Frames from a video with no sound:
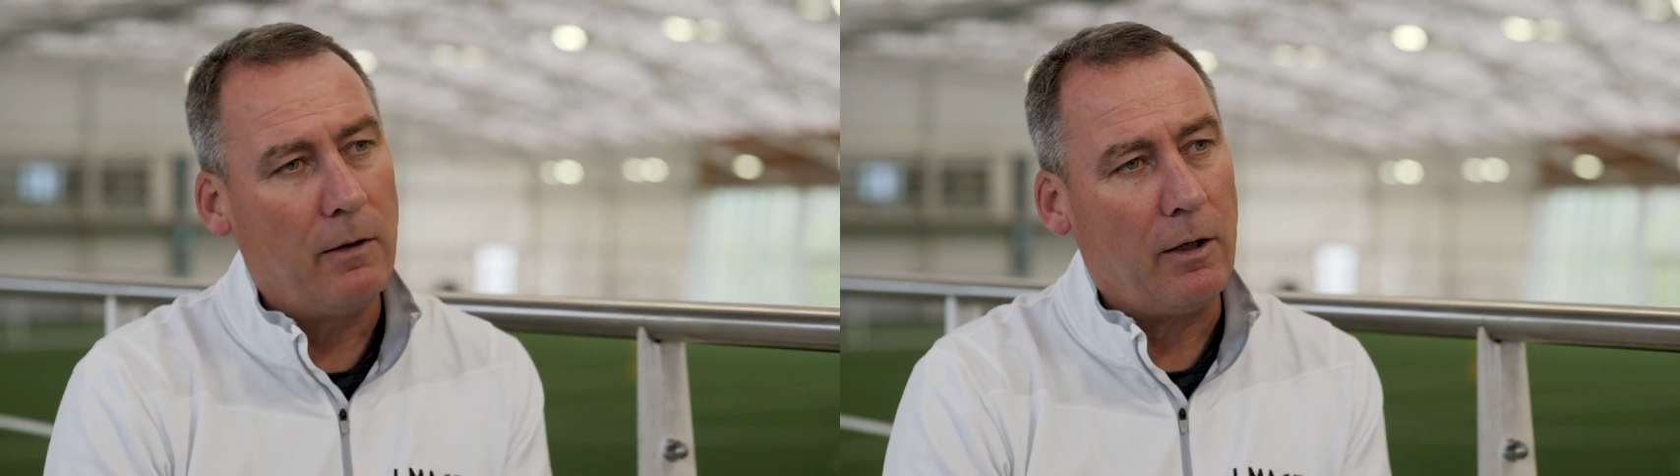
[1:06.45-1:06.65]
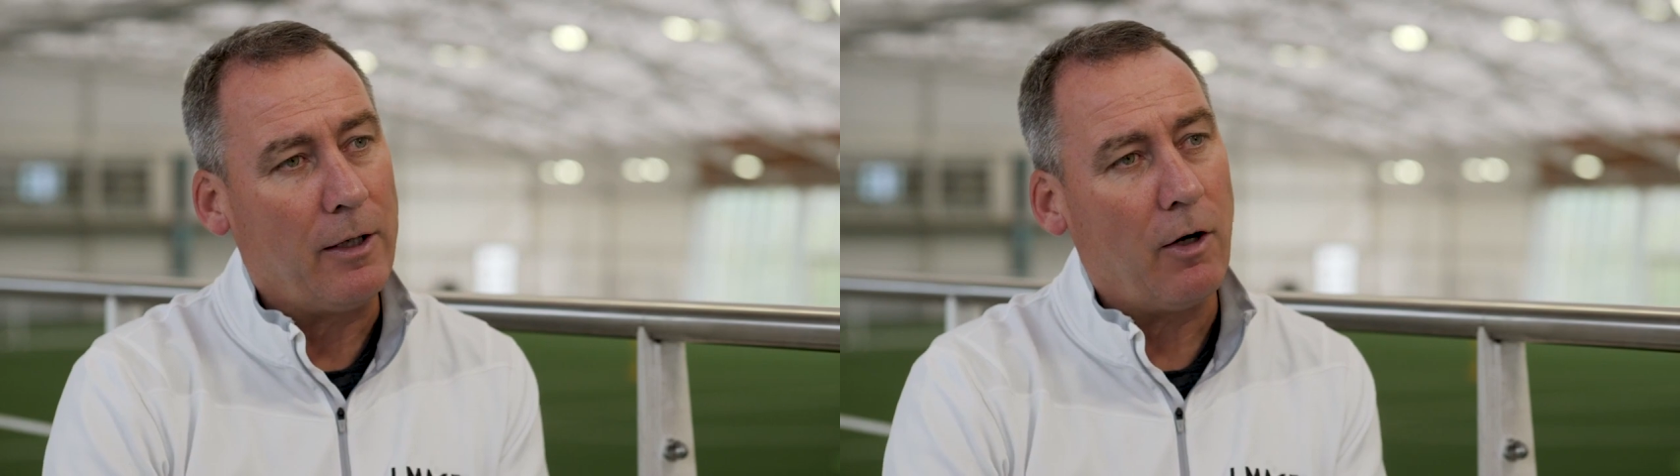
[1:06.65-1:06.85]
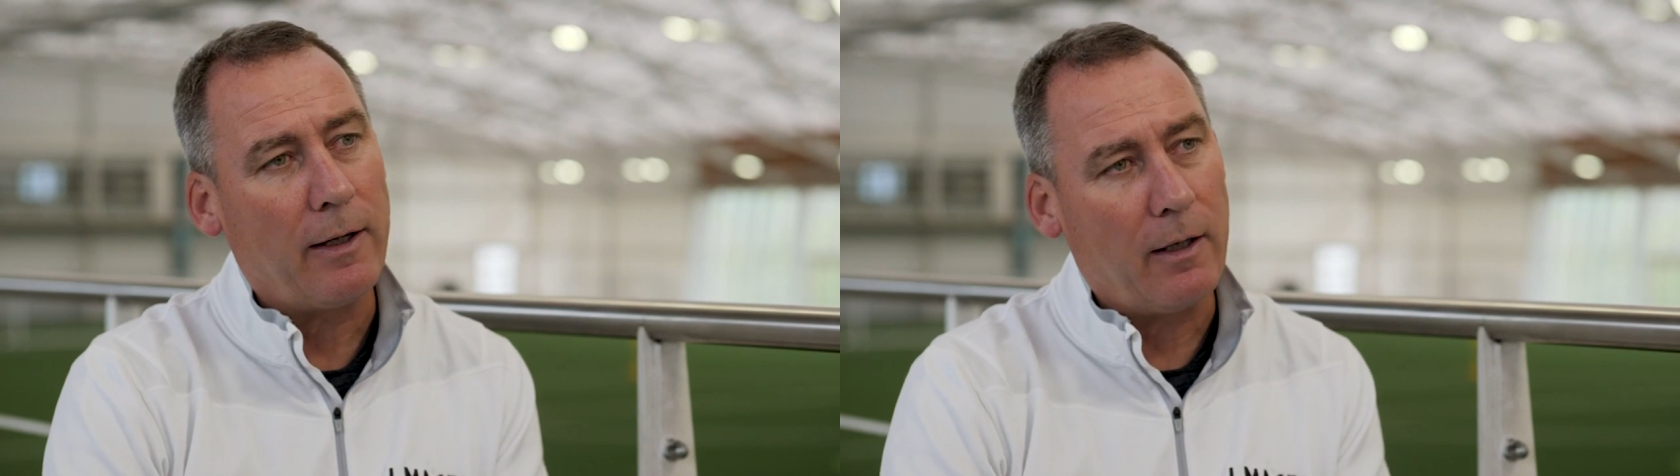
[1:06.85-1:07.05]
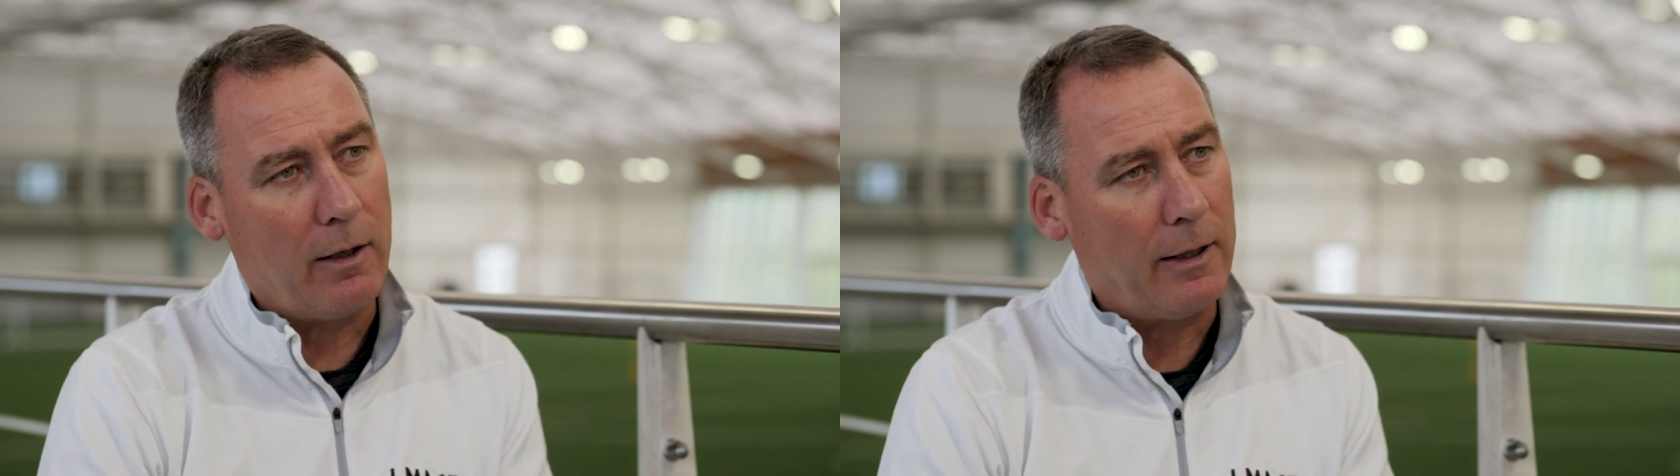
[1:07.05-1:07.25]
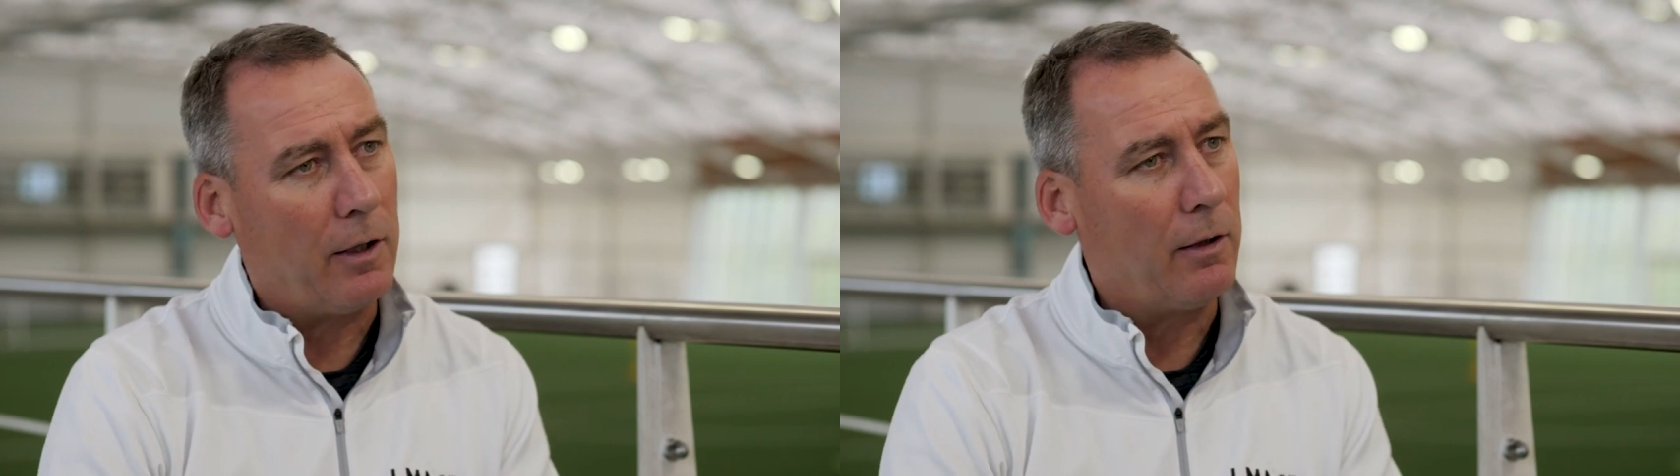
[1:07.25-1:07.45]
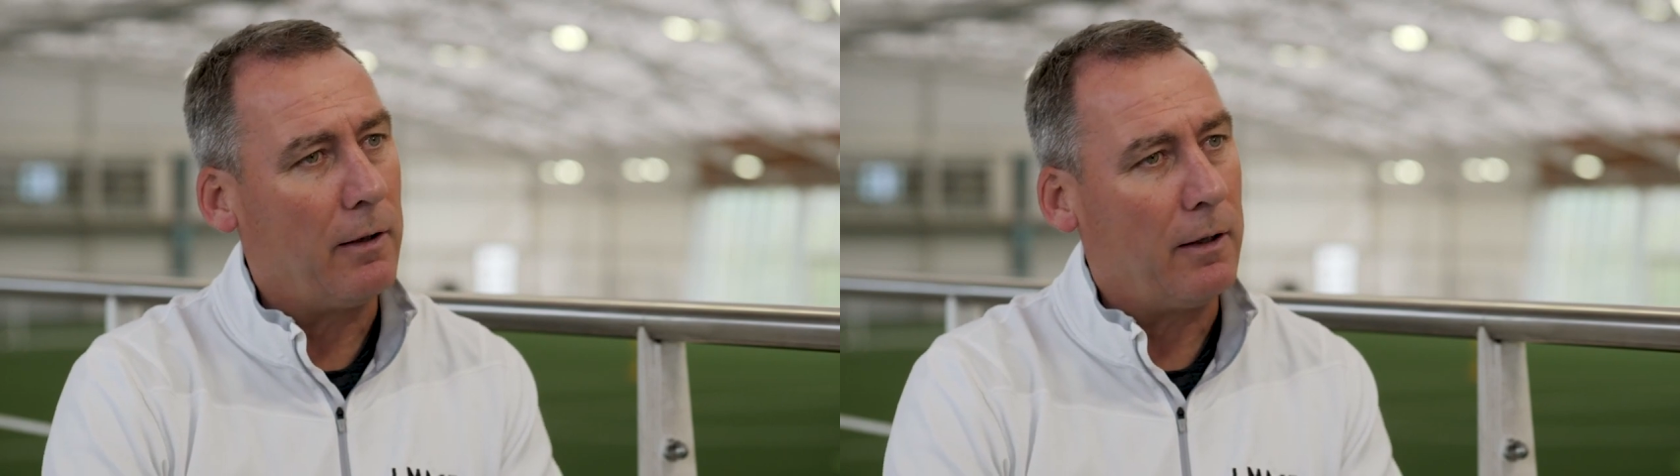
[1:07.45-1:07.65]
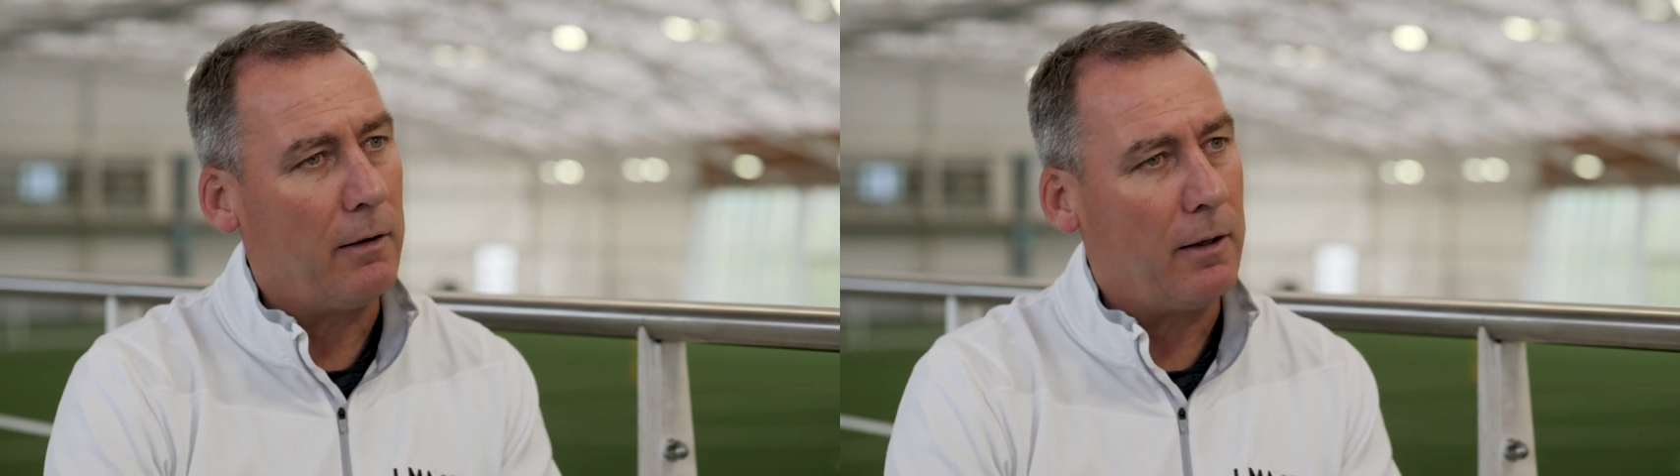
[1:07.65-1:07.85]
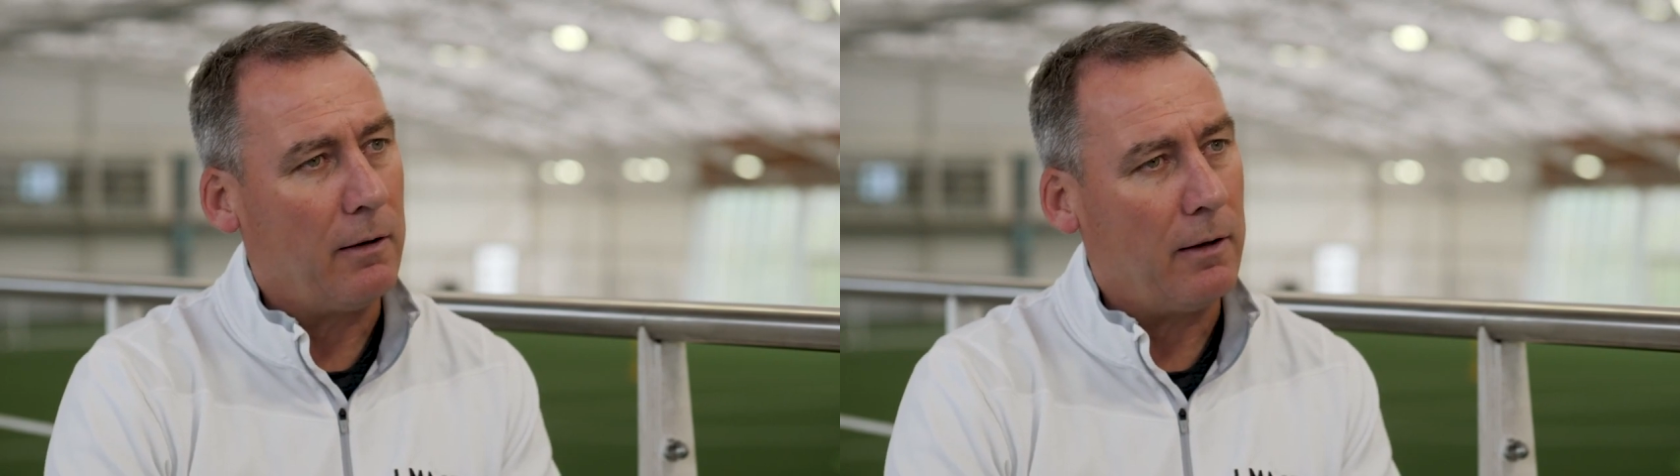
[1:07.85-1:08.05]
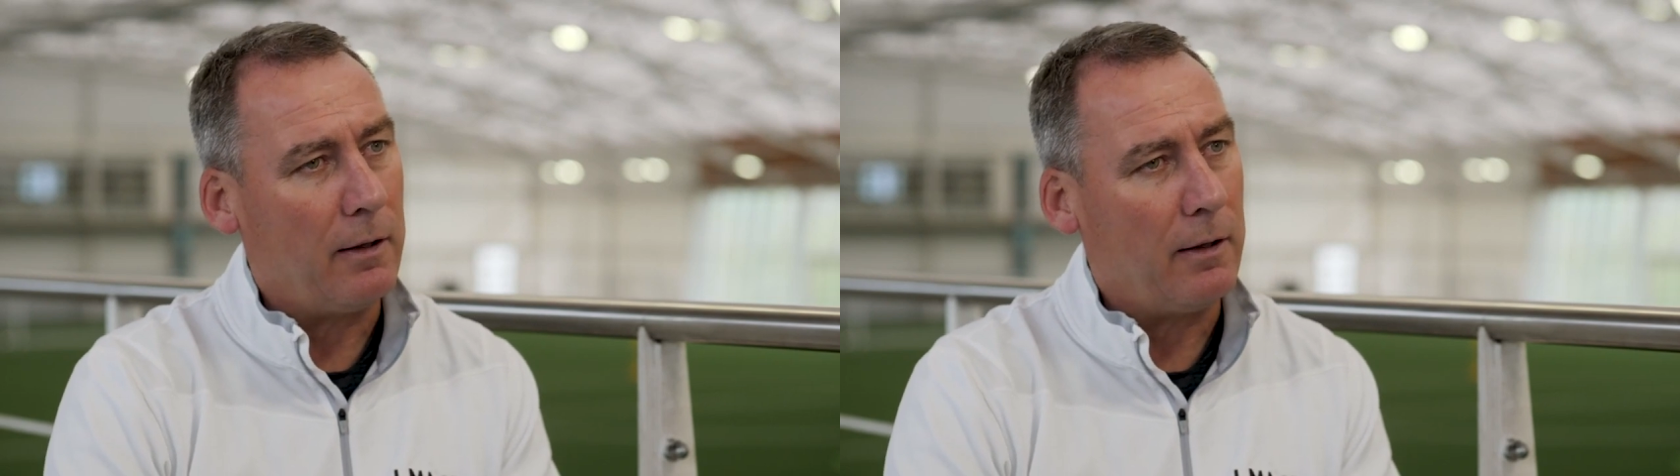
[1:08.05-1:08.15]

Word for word: a guideline and, and, and,